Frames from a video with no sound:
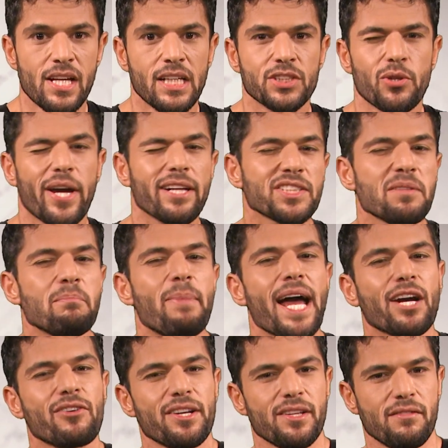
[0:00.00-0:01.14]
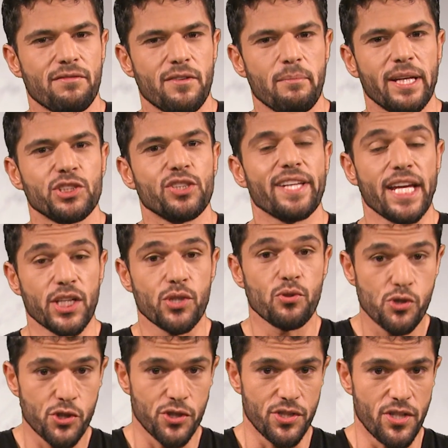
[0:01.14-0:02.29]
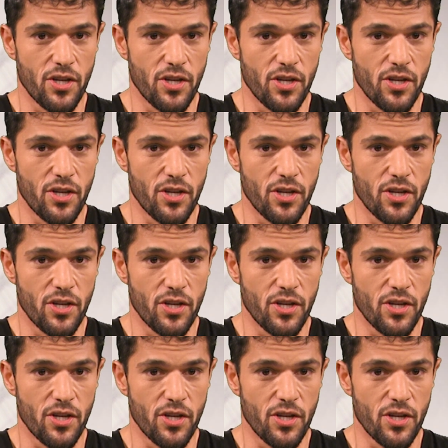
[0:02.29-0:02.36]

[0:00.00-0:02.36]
So here's some background information that you should